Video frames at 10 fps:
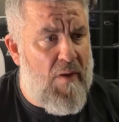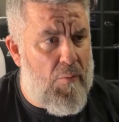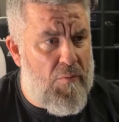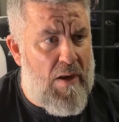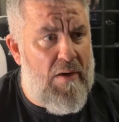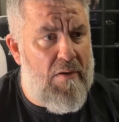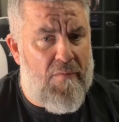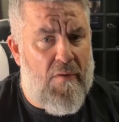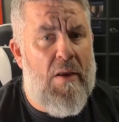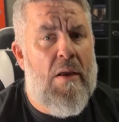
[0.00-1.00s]

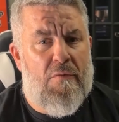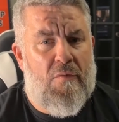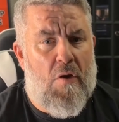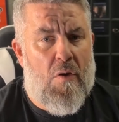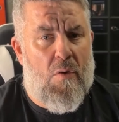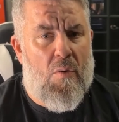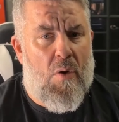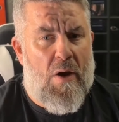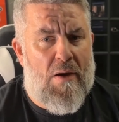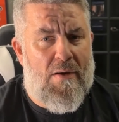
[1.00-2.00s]
simultaneously. And
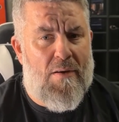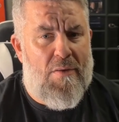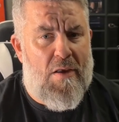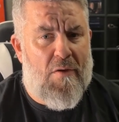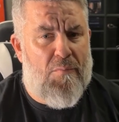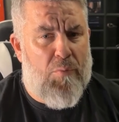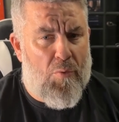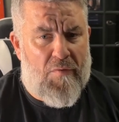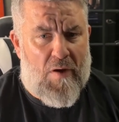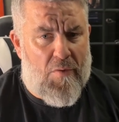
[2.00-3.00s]
so the
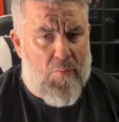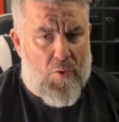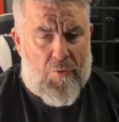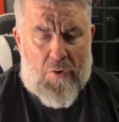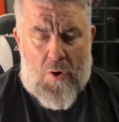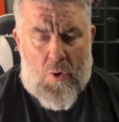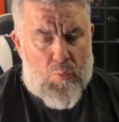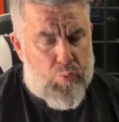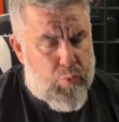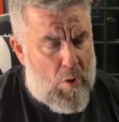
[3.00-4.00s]
Explore side of the world
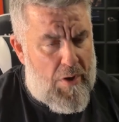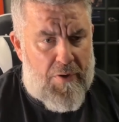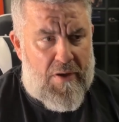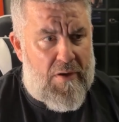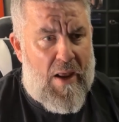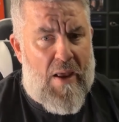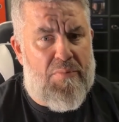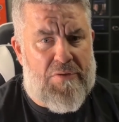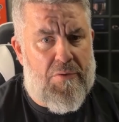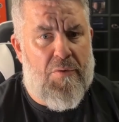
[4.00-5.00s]
really can
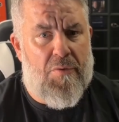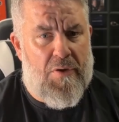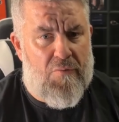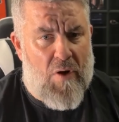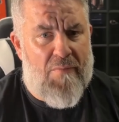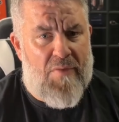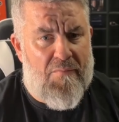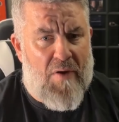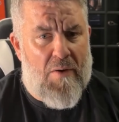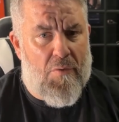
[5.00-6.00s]
absolutely drive
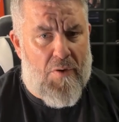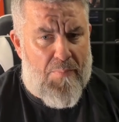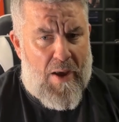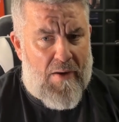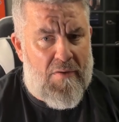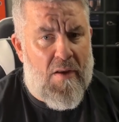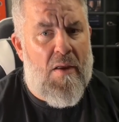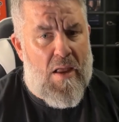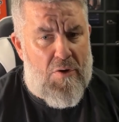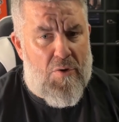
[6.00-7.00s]
that viral impact,
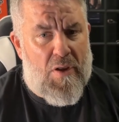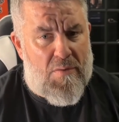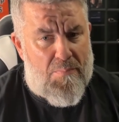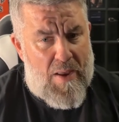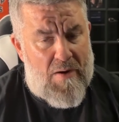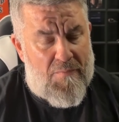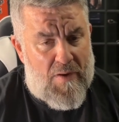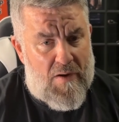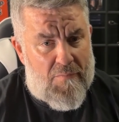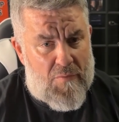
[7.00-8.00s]
and you get the
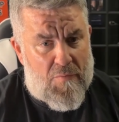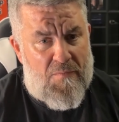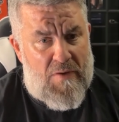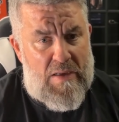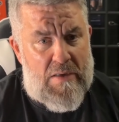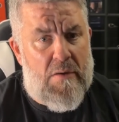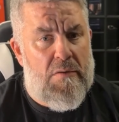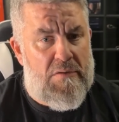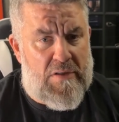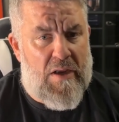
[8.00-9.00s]
benefit of your feed
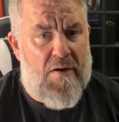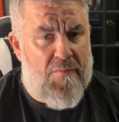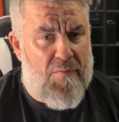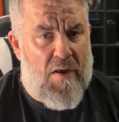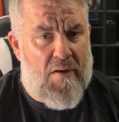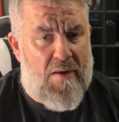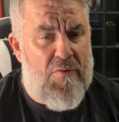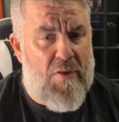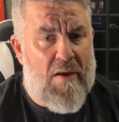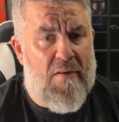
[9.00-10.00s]
to kind of give
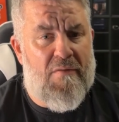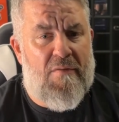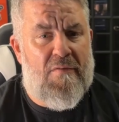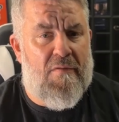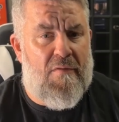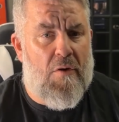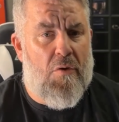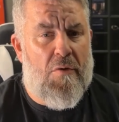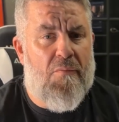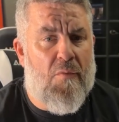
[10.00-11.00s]
you that consistency you're
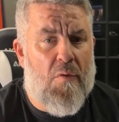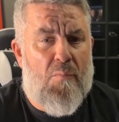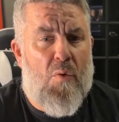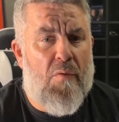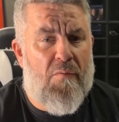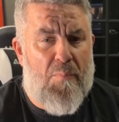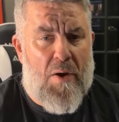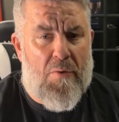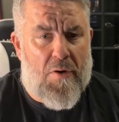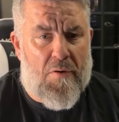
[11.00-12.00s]
looking for, more of a
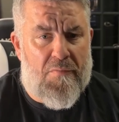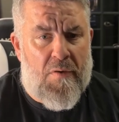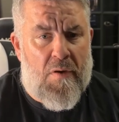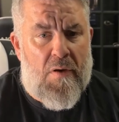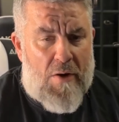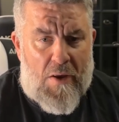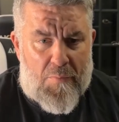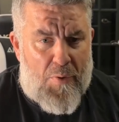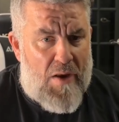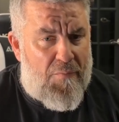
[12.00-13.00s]
bell curve. On
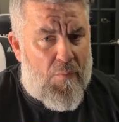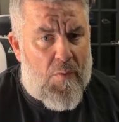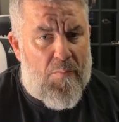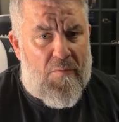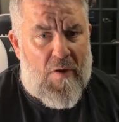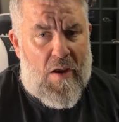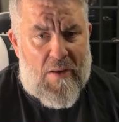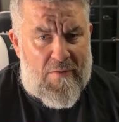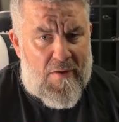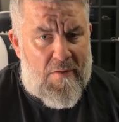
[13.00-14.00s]
other platforms,
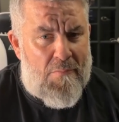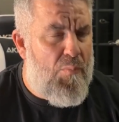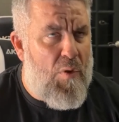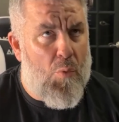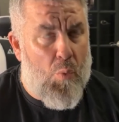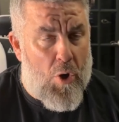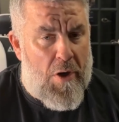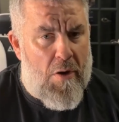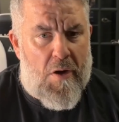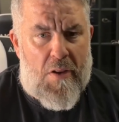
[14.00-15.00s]
LinkedIn, they're
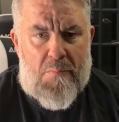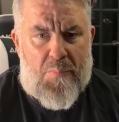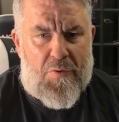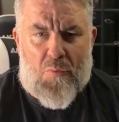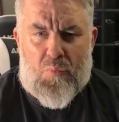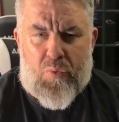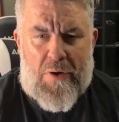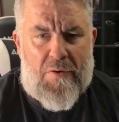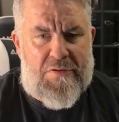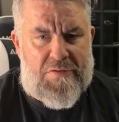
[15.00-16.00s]
working on it, but they're
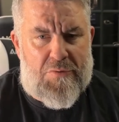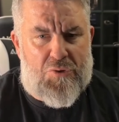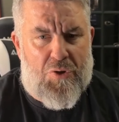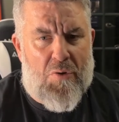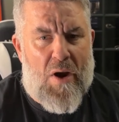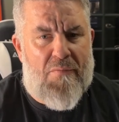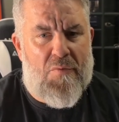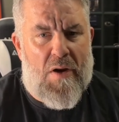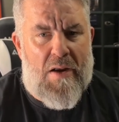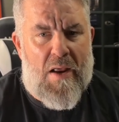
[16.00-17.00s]
really socially graphed
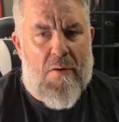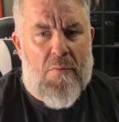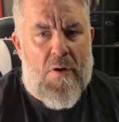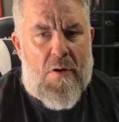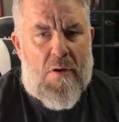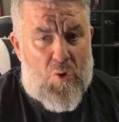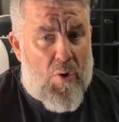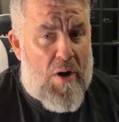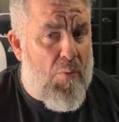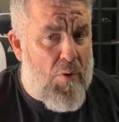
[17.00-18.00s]
right now.
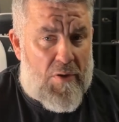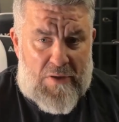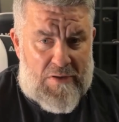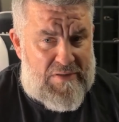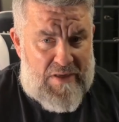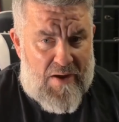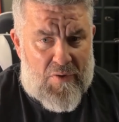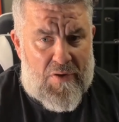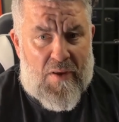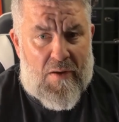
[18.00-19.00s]
Your network does see
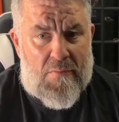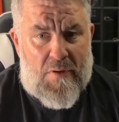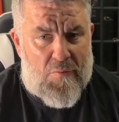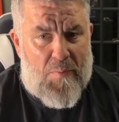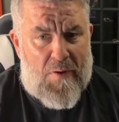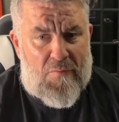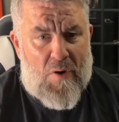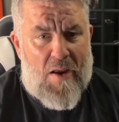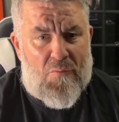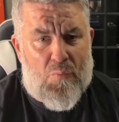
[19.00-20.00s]
everything. Interest-based
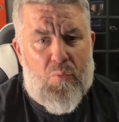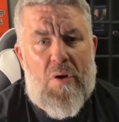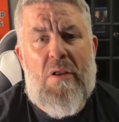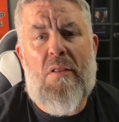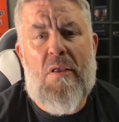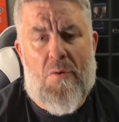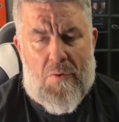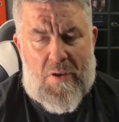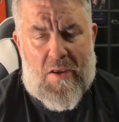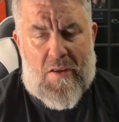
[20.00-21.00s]
graphs really
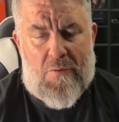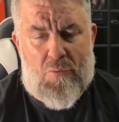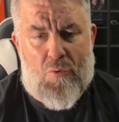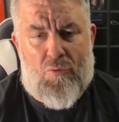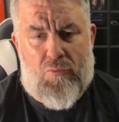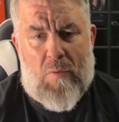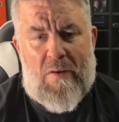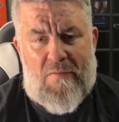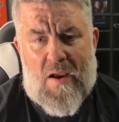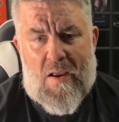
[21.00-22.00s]
only kick in through
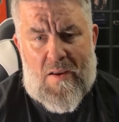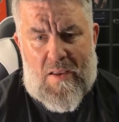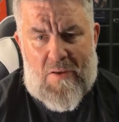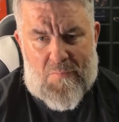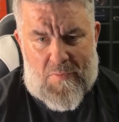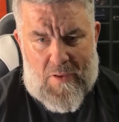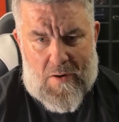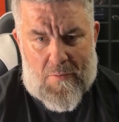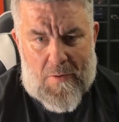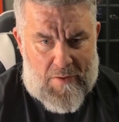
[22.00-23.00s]
crazy high engagement
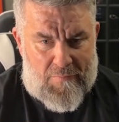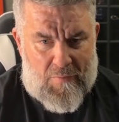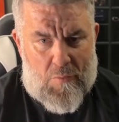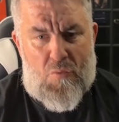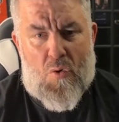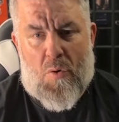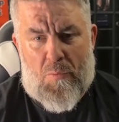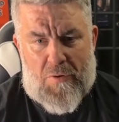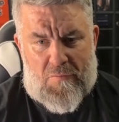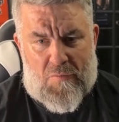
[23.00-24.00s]
there. And so
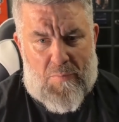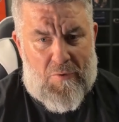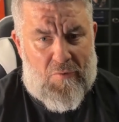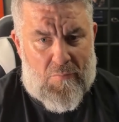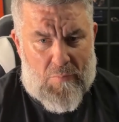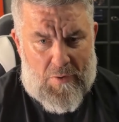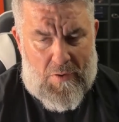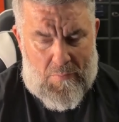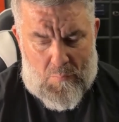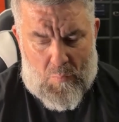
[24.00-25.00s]
normal distribution
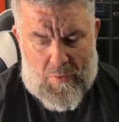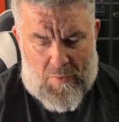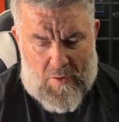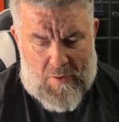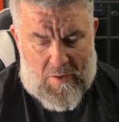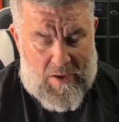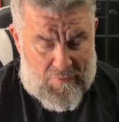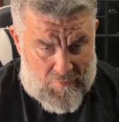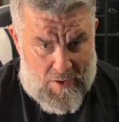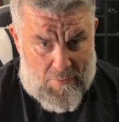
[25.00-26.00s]
really with
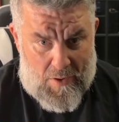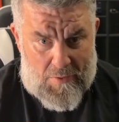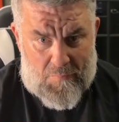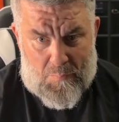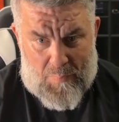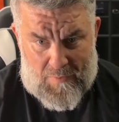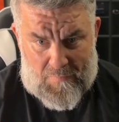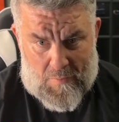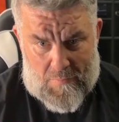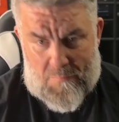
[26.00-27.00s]
occasional outliers
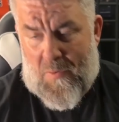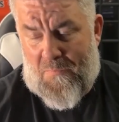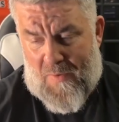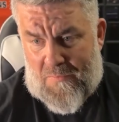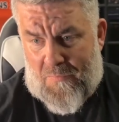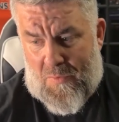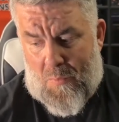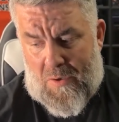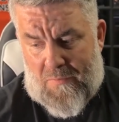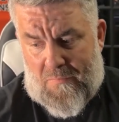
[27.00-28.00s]
based on effectively
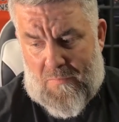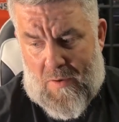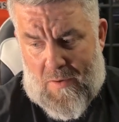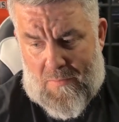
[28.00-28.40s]
what is